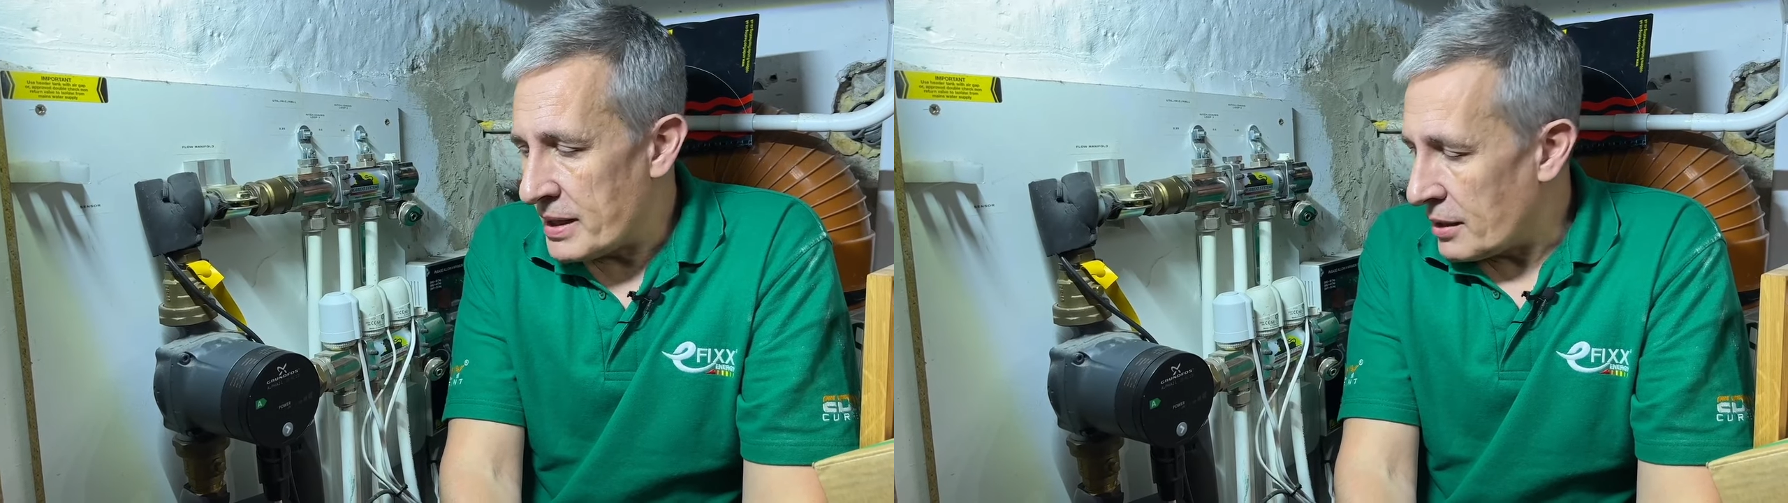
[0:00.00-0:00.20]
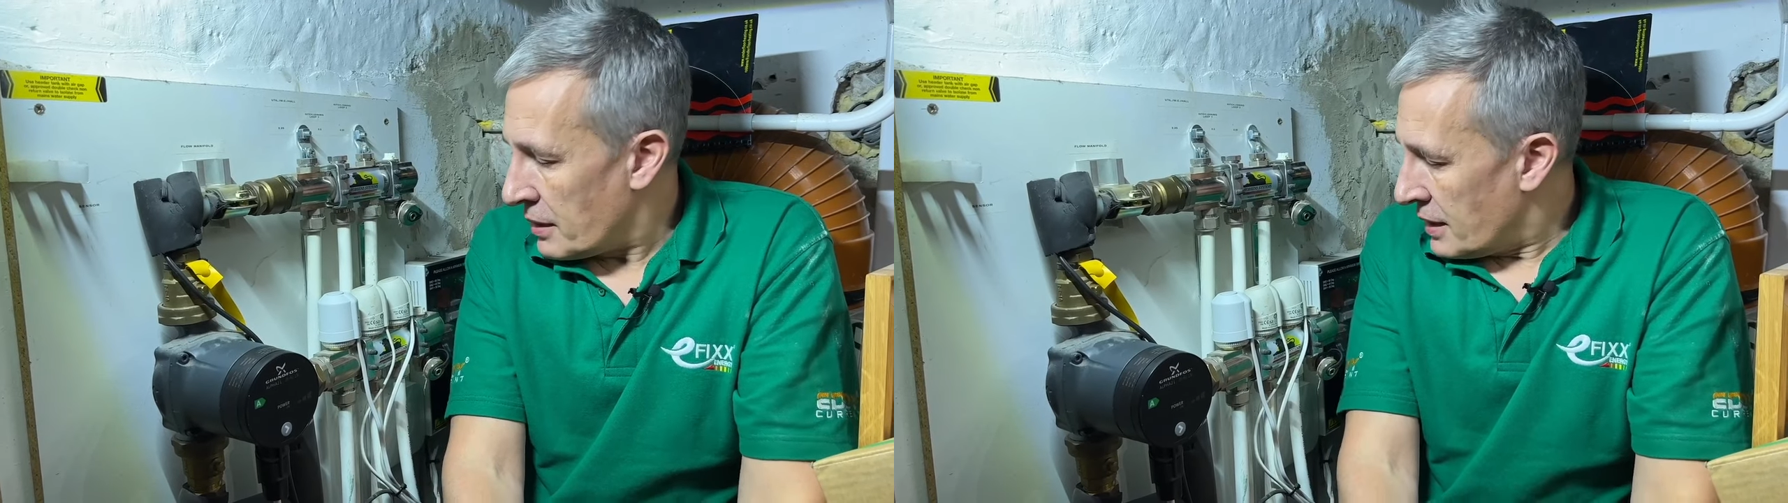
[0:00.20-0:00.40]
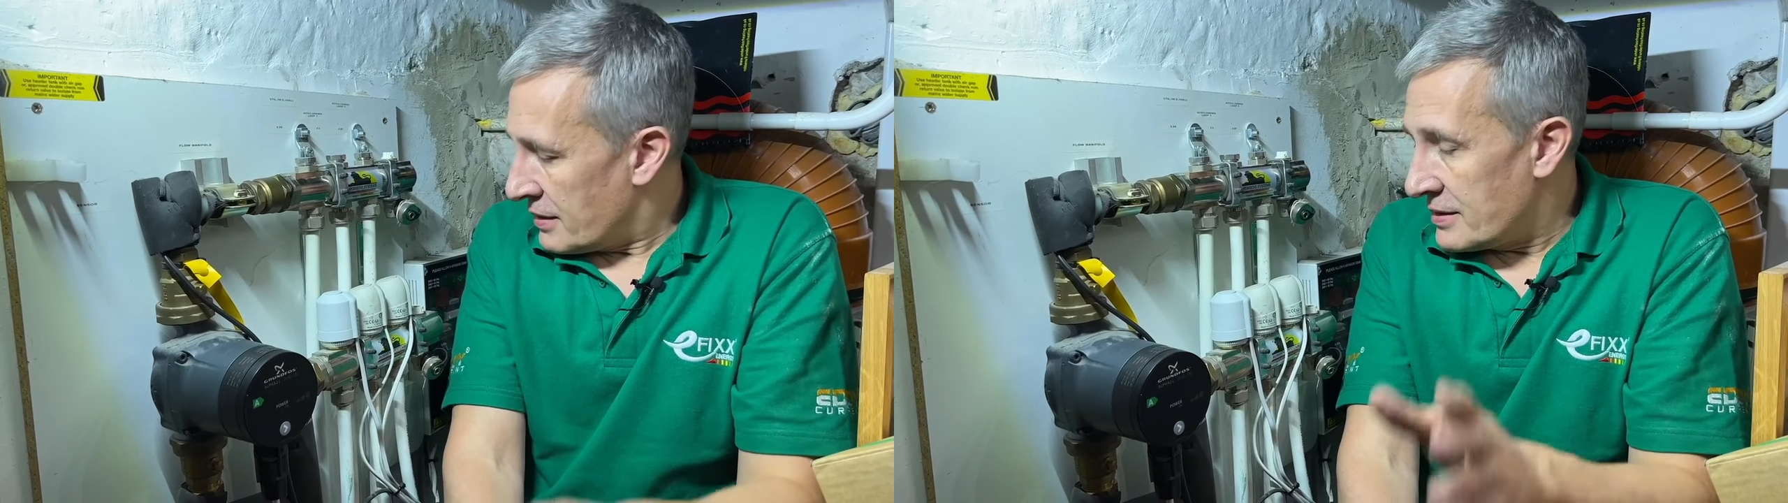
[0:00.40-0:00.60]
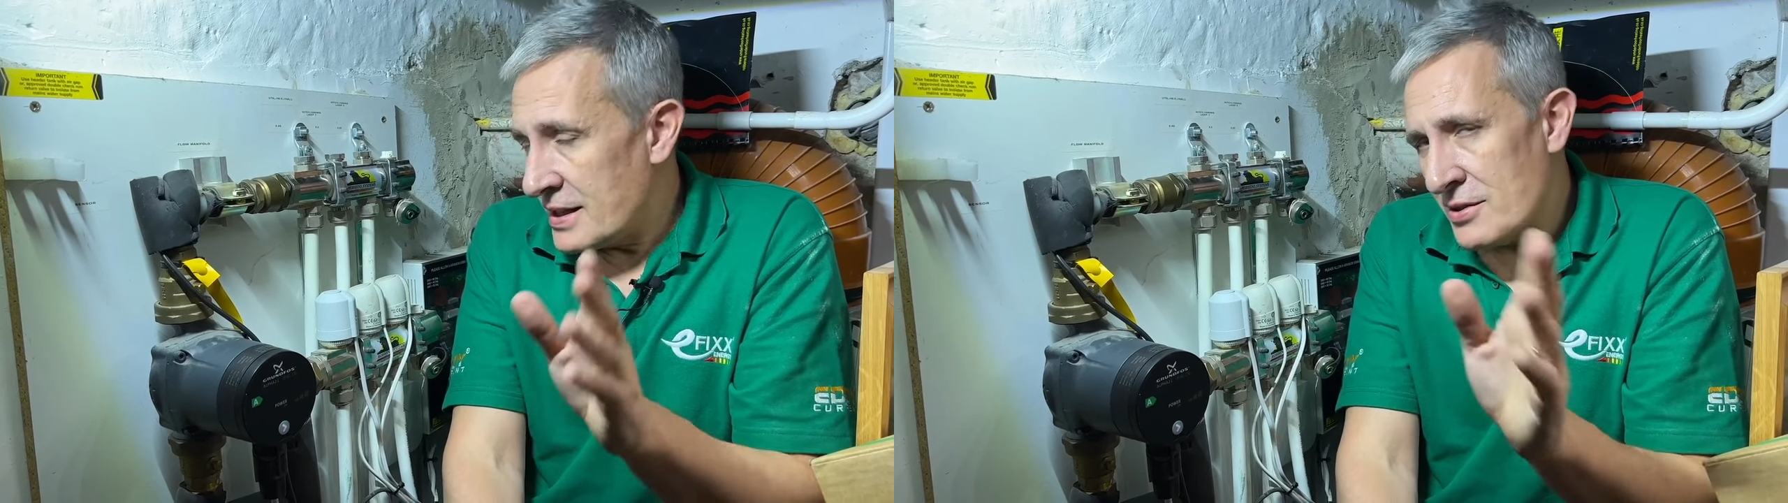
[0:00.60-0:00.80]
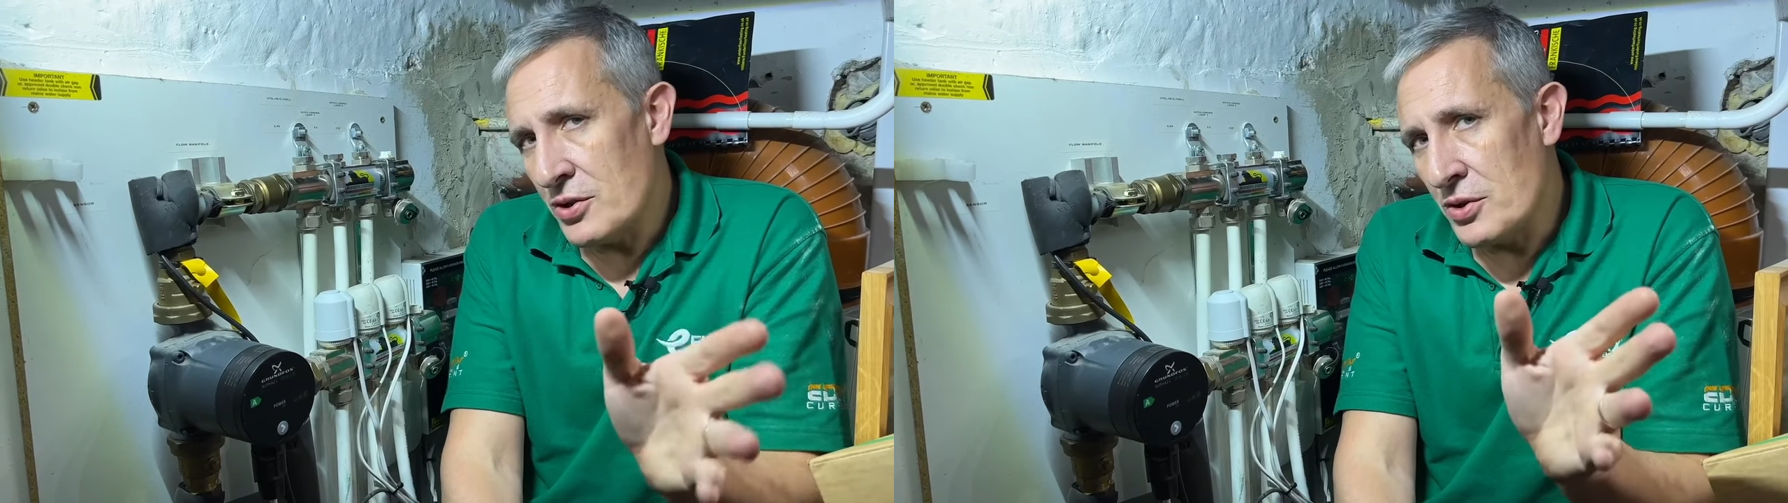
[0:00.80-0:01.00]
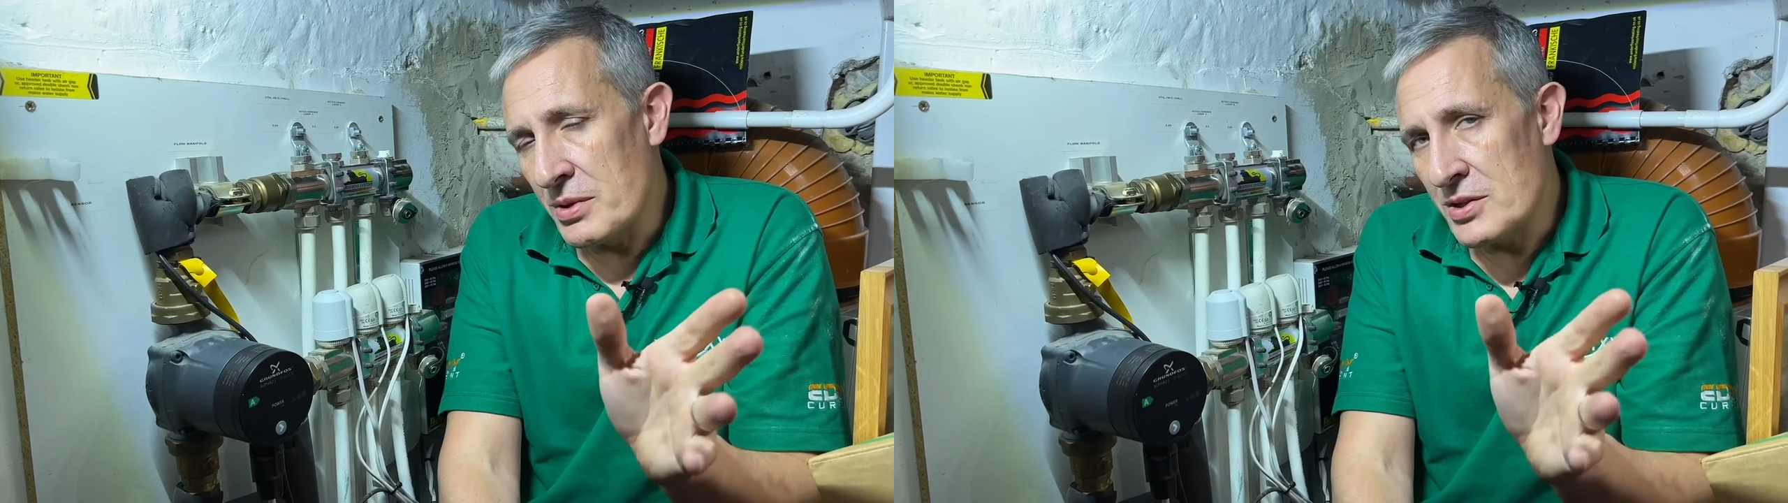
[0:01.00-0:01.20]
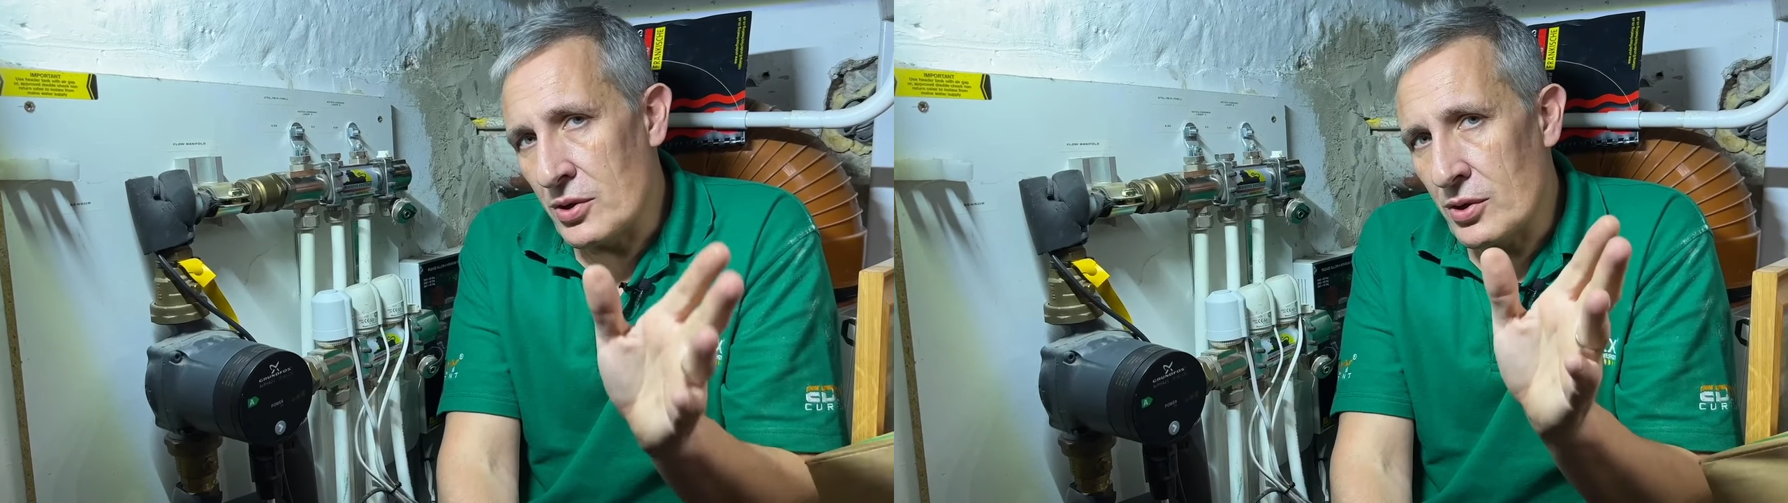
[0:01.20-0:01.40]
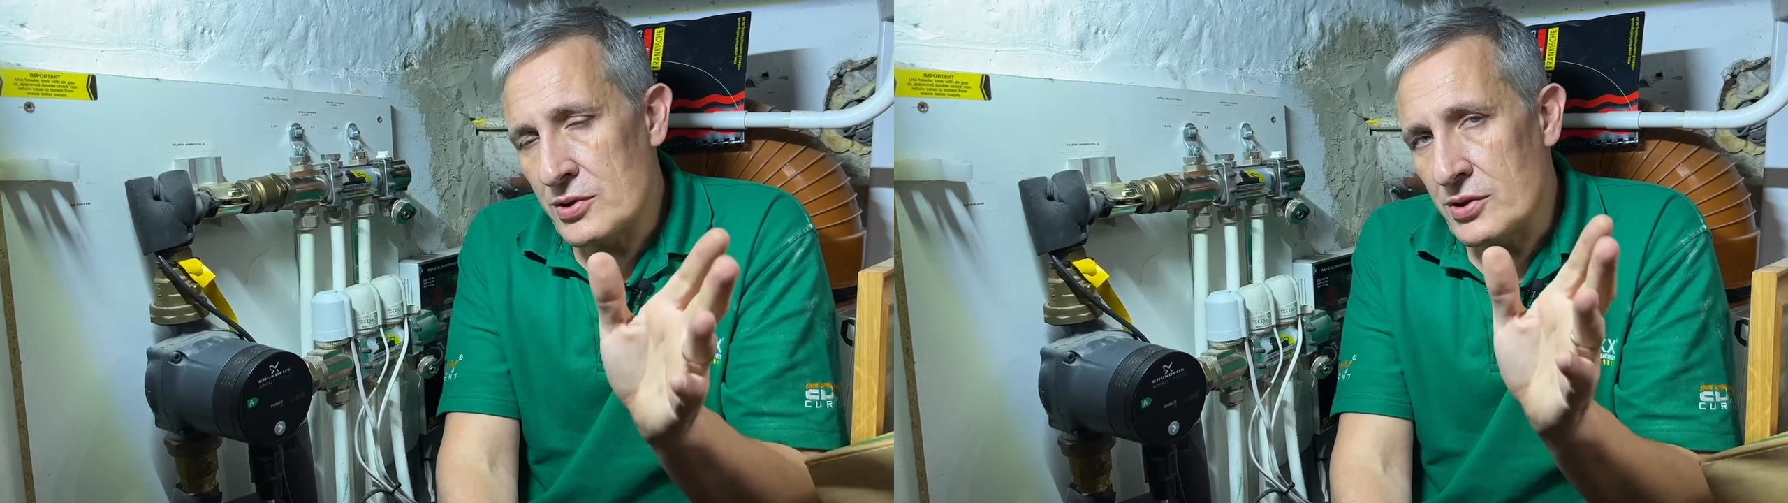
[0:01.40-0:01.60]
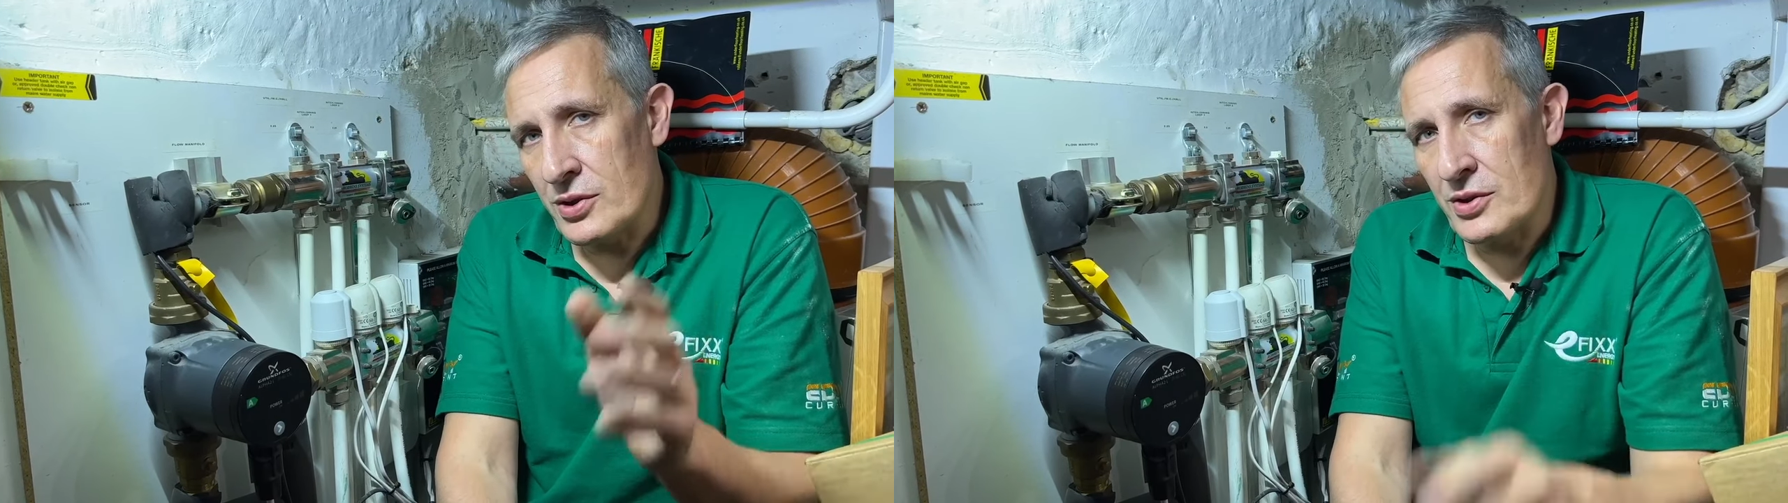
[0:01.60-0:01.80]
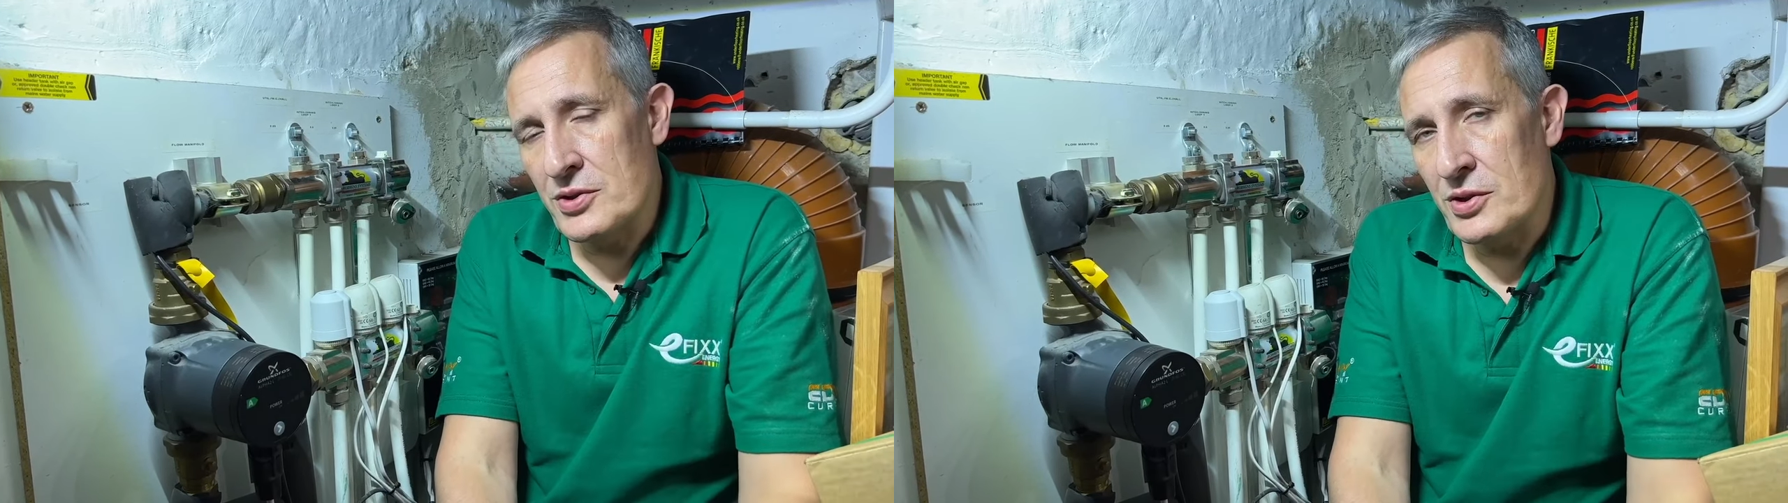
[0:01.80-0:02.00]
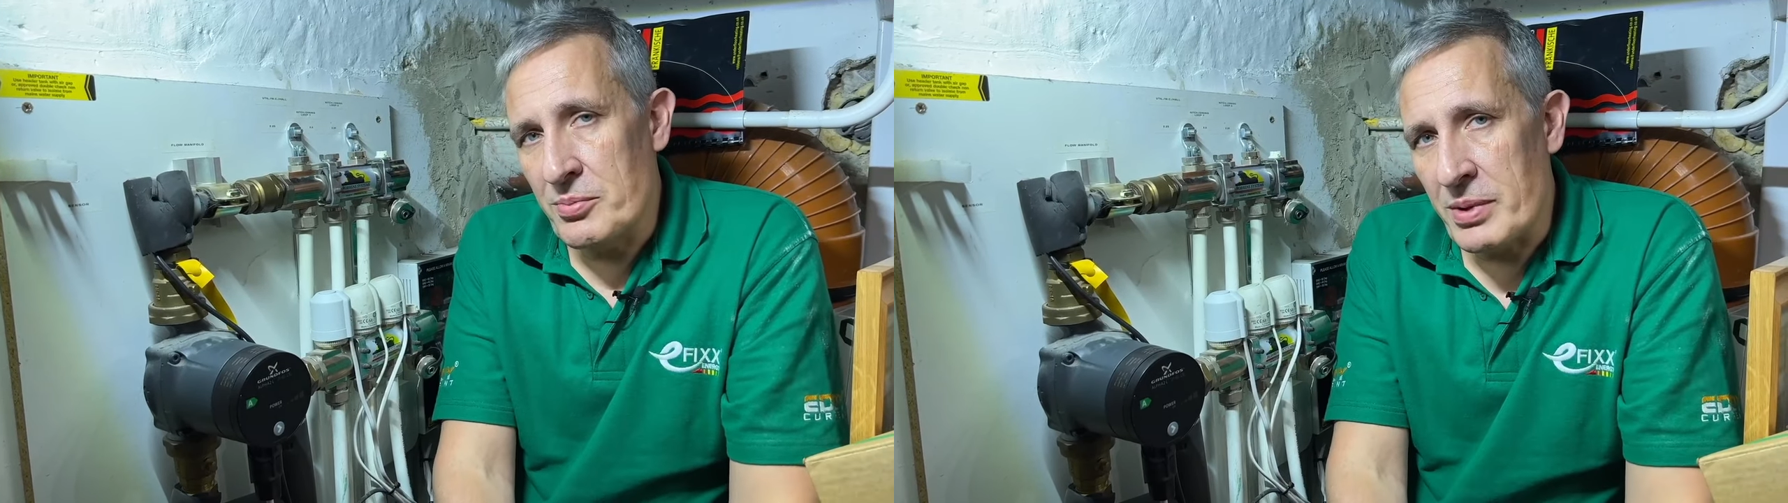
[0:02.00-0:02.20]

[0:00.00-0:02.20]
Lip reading: Now, this home is also controlled